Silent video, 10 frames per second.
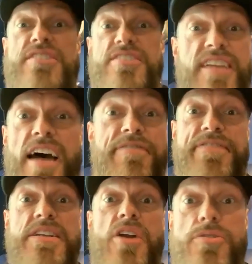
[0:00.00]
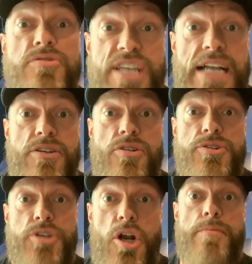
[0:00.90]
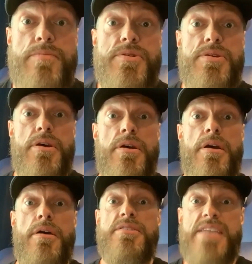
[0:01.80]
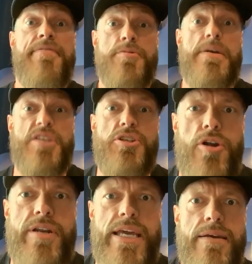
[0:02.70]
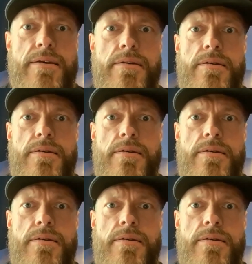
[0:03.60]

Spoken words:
good stuff and all those technical terms. Steven's Wrestling Journey.